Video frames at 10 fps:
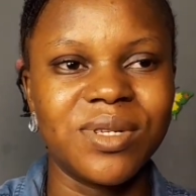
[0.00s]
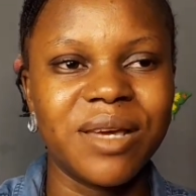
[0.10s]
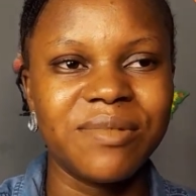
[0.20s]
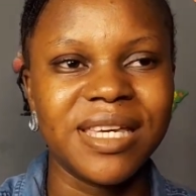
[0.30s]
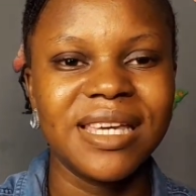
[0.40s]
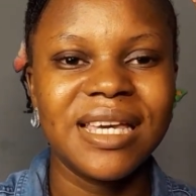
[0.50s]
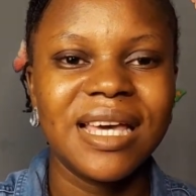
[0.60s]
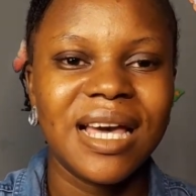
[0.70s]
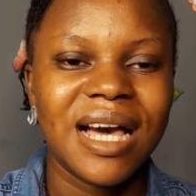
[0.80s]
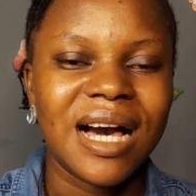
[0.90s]
Let me
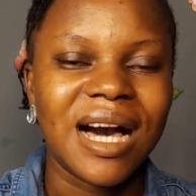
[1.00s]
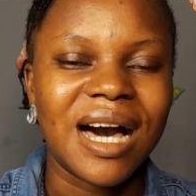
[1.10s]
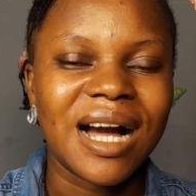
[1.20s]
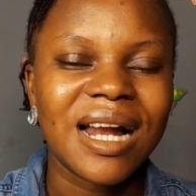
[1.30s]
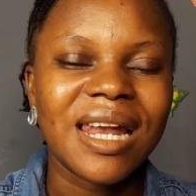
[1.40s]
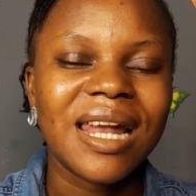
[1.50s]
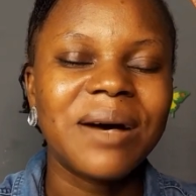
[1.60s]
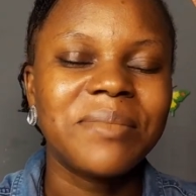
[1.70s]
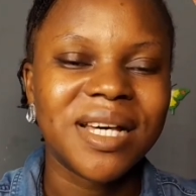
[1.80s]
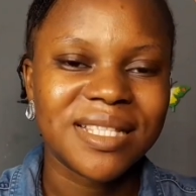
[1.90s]

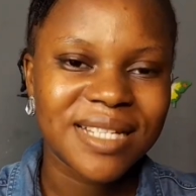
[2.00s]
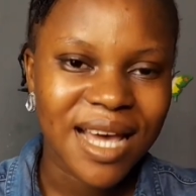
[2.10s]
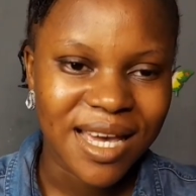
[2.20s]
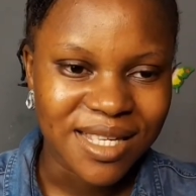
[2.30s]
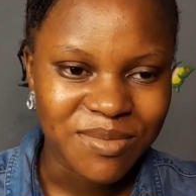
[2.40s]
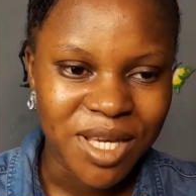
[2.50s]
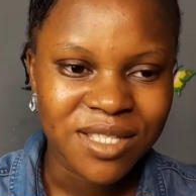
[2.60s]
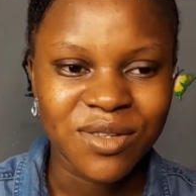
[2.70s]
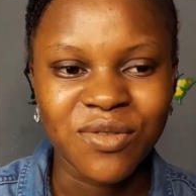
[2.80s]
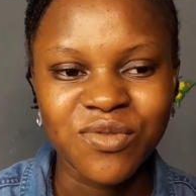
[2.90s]
acclimatize
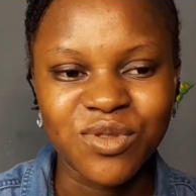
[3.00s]
myself